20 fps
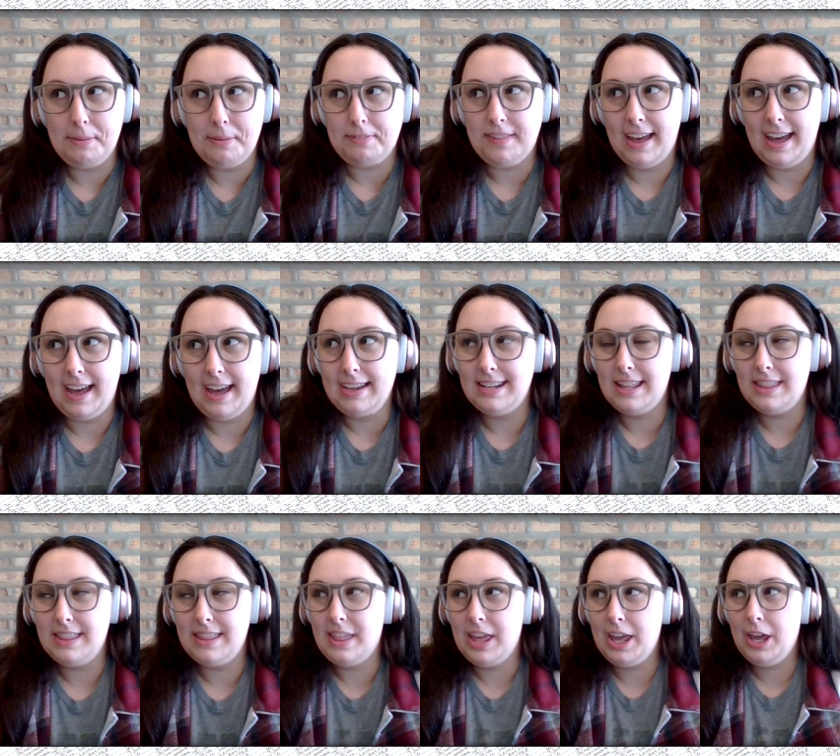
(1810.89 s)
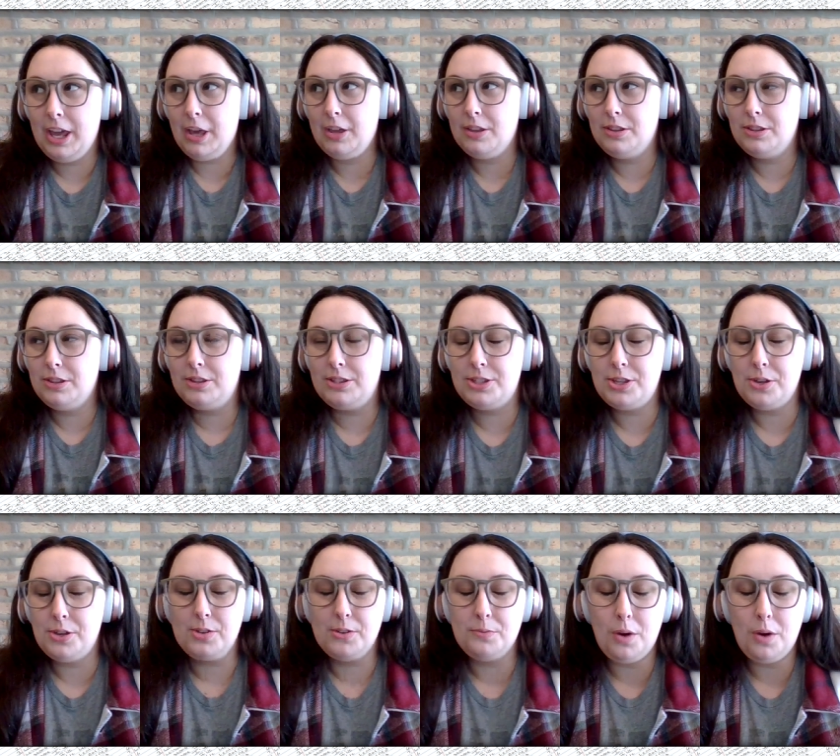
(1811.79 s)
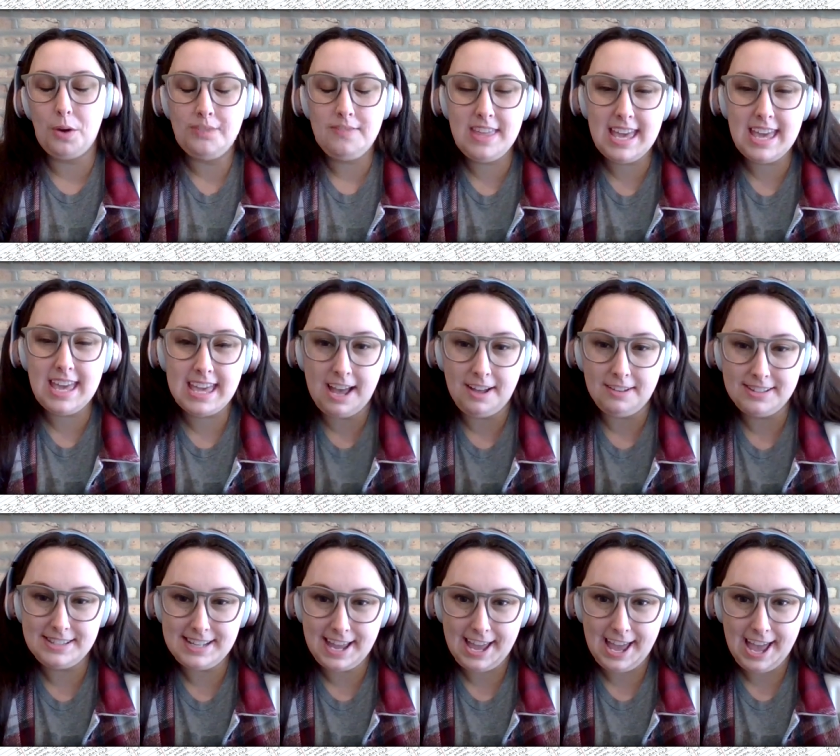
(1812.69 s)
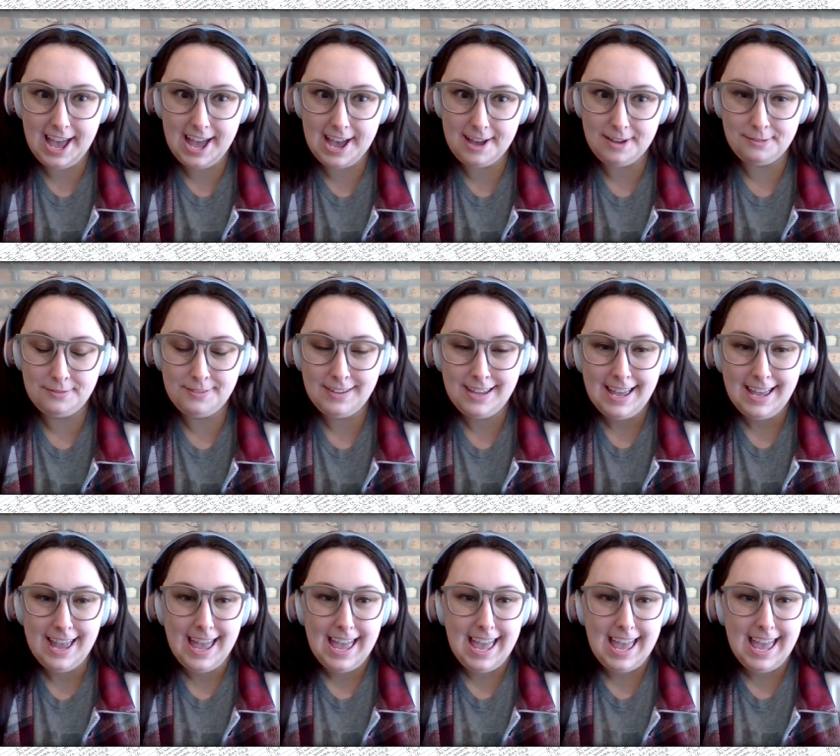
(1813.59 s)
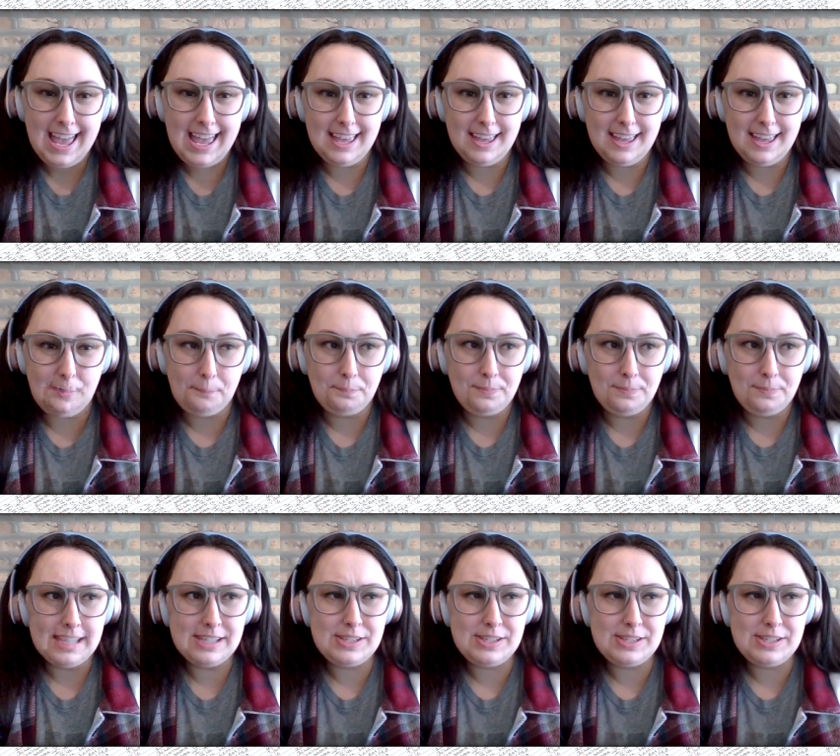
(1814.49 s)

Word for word: about that. They so the, one of the accounts I have um,